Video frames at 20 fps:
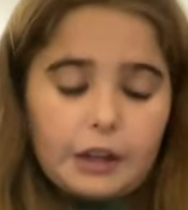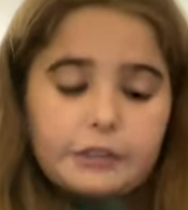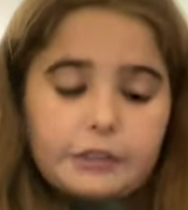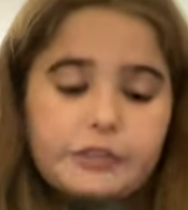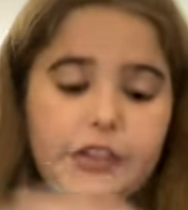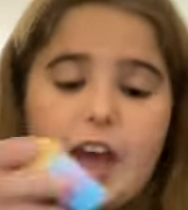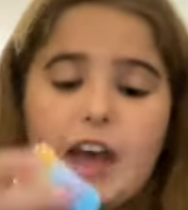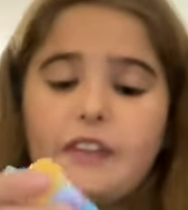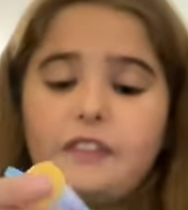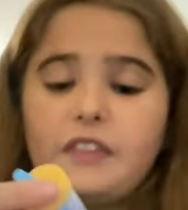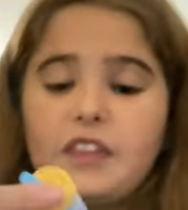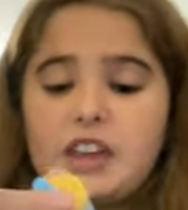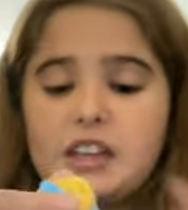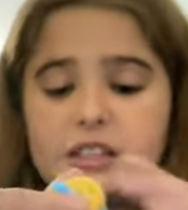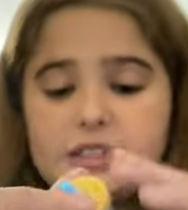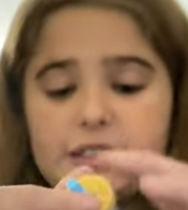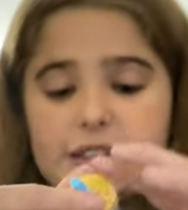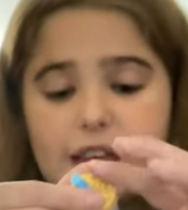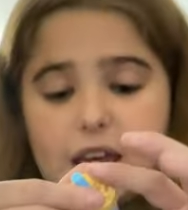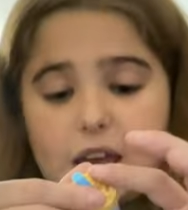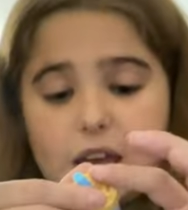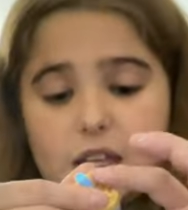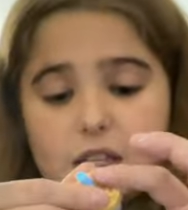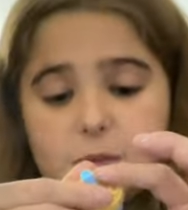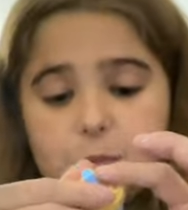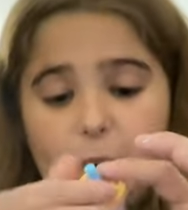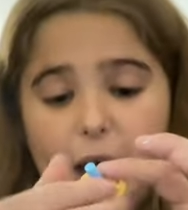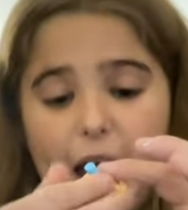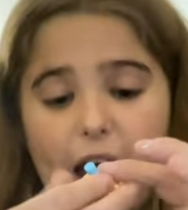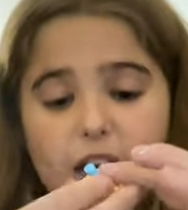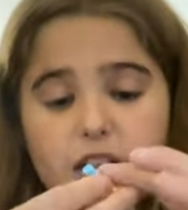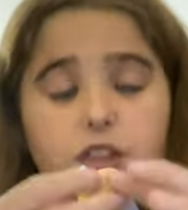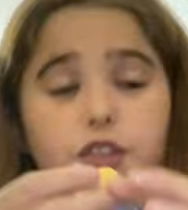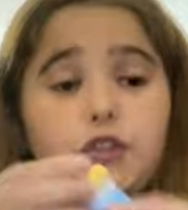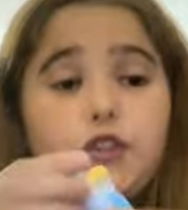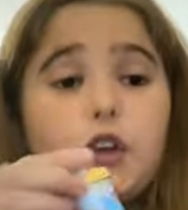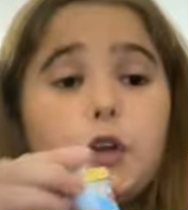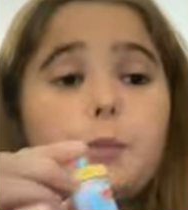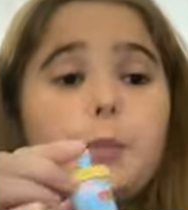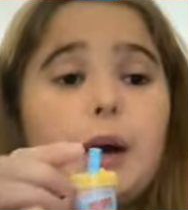Then this is passion
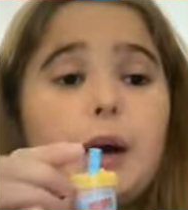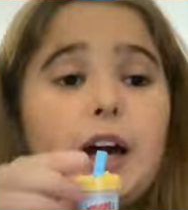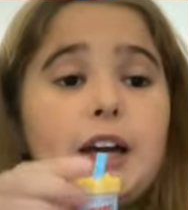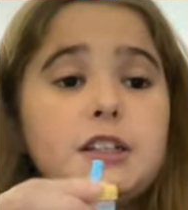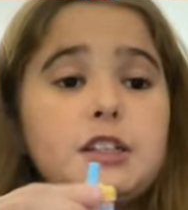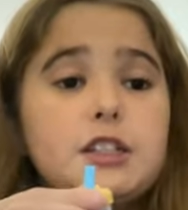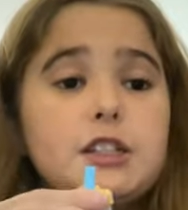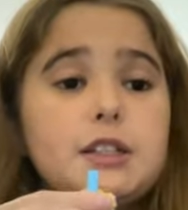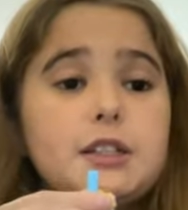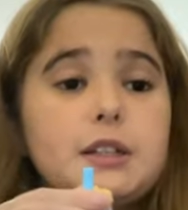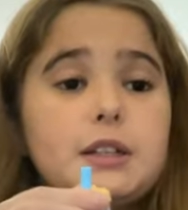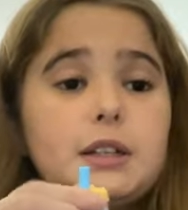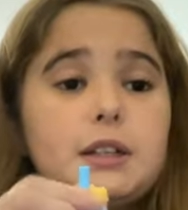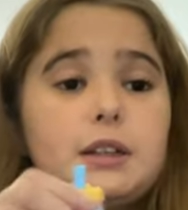fruit punch.